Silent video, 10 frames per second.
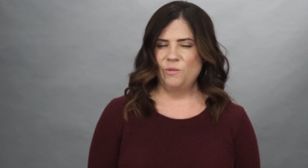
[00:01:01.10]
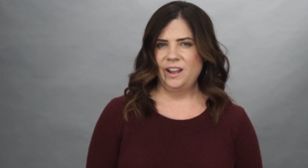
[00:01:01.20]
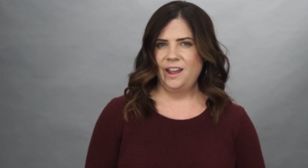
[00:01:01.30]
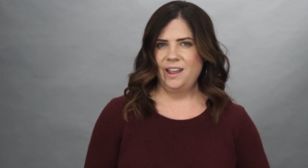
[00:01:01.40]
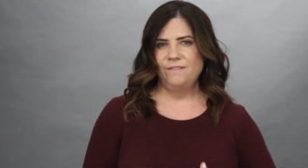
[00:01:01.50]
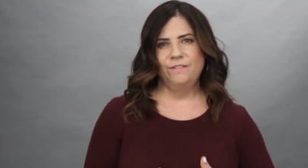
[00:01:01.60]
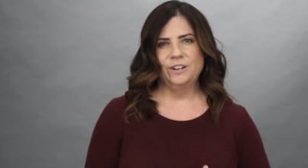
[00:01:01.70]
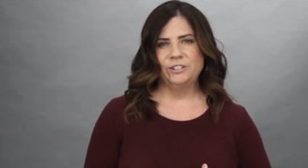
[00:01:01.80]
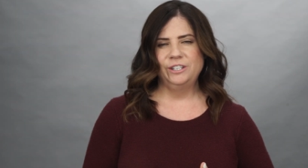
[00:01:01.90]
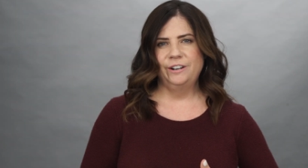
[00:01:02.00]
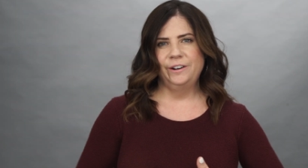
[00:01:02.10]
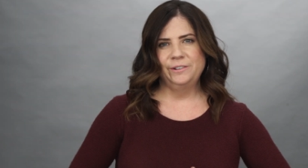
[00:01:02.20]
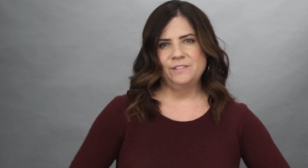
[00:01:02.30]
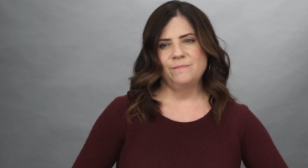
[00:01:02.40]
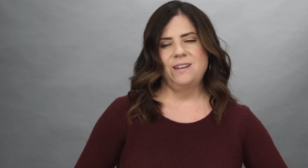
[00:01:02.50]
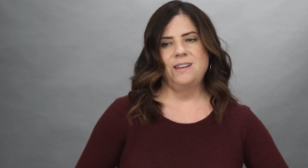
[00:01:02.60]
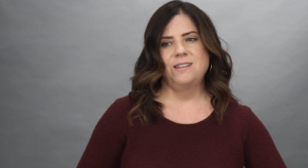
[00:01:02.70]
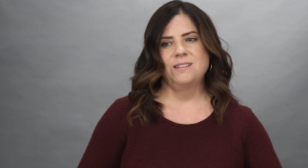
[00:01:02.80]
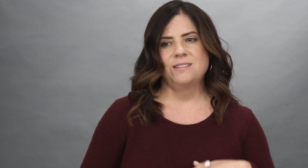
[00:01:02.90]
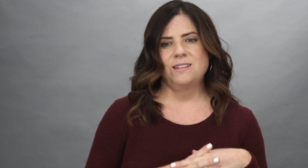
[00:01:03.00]
When I freshly colored
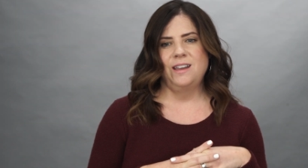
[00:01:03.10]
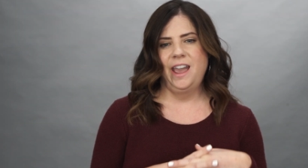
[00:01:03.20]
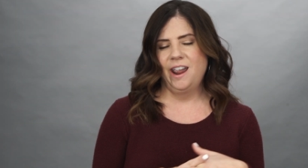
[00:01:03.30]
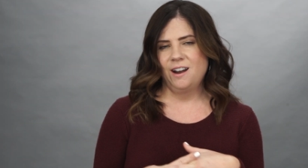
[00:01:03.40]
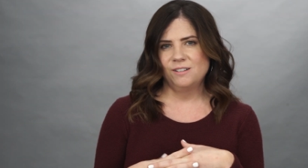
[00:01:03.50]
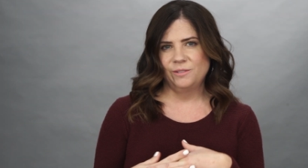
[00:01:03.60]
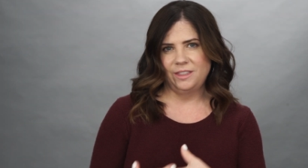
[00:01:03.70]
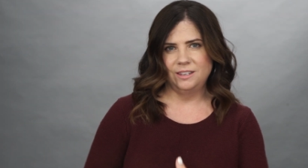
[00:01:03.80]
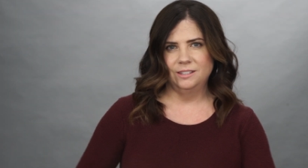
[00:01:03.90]
my hair with